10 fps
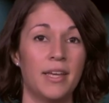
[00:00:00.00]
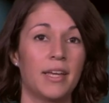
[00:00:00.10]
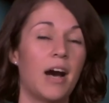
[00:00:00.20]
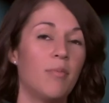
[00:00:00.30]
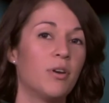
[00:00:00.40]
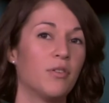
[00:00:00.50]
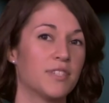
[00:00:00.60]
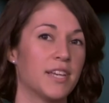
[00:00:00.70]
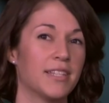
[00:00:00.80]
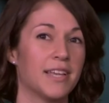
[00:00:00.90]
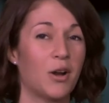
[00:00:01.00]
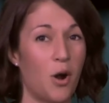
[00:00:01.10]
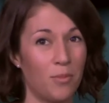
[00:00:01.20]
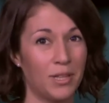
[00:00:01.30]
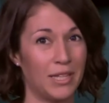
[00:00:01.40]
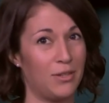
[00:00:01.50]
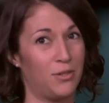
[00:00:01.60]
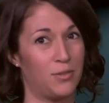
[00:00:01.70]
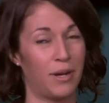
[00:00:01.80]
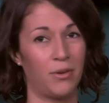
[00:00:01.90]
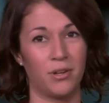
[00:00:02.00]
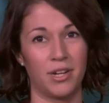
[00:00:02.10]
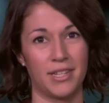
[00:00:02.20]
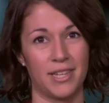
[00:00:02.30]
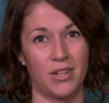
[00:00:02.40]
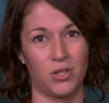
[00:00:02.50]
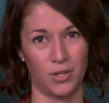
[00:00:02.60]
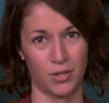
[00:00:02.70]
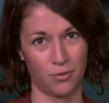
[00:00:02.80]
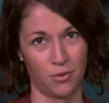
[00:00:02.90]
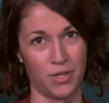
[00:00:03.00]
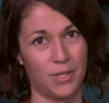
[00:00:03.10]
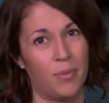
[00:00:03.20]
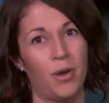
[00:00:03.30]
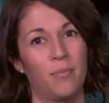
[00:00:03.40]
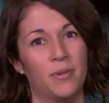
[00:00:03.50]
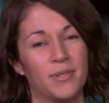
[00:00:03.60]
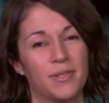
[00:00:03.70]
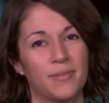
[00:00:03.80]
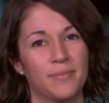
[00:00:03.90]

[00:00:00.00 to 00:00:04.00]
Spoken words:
Carbon offsets are commonly used by organisations for this purpose.